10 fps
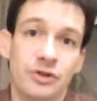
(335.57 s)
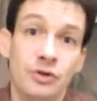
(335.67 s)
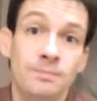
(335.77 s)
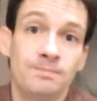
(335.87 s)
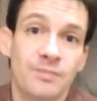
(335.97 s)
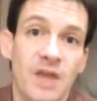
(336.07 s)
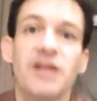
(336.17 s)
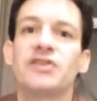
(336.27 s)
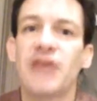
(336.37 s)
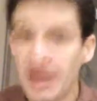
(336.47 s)
Mm-hmm. And
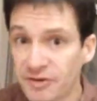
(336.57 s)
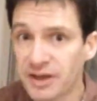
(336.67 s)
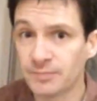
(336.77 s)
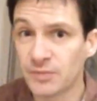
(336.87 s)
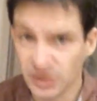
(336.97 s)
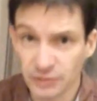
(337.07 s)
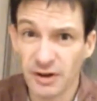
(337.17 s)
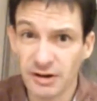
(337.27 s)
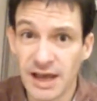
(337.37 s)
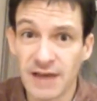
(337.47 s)
it's heavy. It's
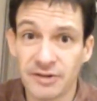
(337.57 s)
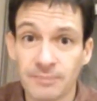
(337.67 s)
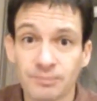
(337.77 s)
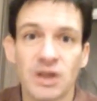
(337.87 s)
very heavy.